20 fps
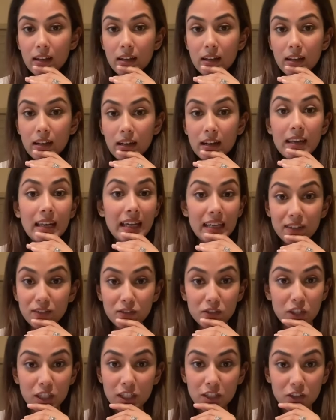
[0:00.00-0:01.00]
a life
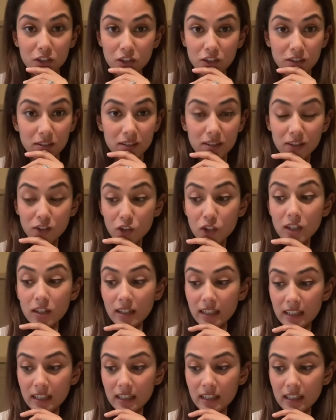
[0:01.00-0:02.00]
changer,
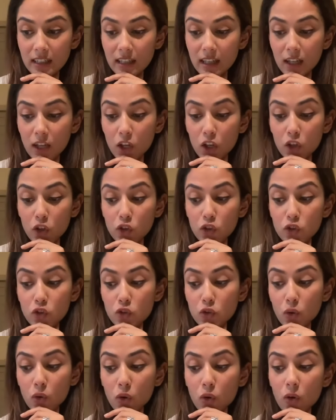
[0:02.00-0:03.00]
really.
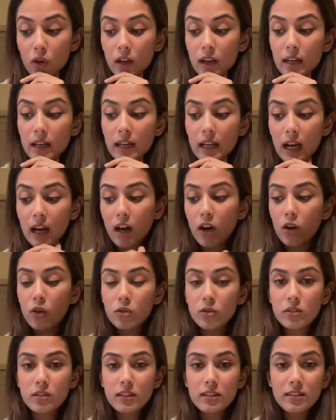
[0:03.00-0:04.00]
So
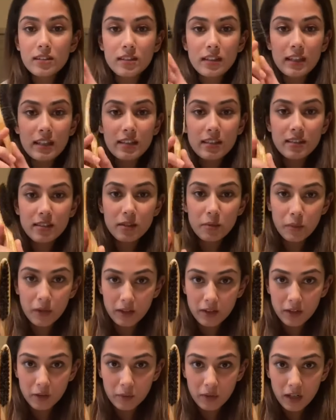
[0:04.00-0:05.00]
now this is the
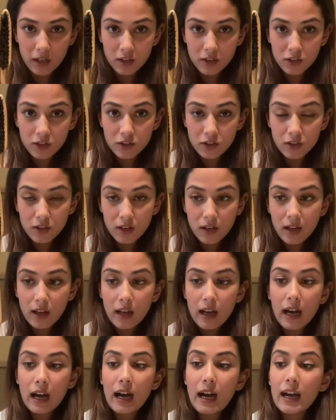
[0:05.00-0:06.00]
beard brush.
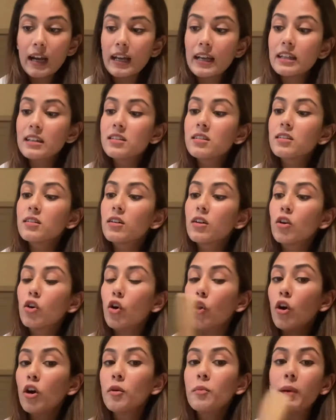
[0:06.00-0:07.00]
It's
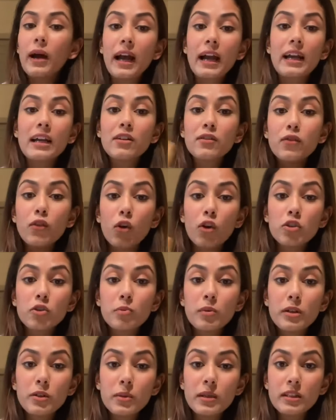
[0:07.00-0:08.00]
gone back and forth
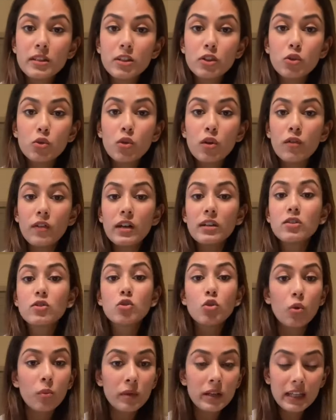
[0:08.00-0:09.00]
between the two of us
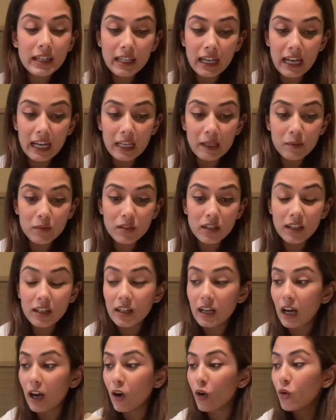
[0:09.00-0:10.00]
so many times that
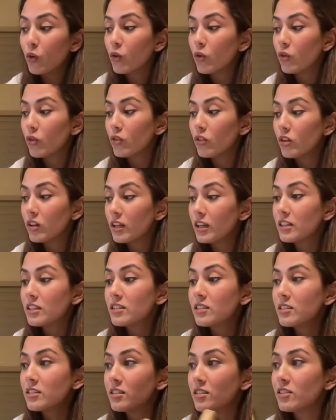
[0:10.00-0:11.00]
now it's
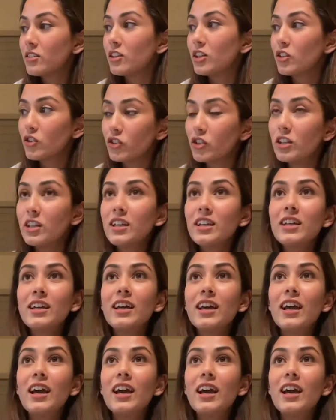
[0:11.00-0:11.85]
literally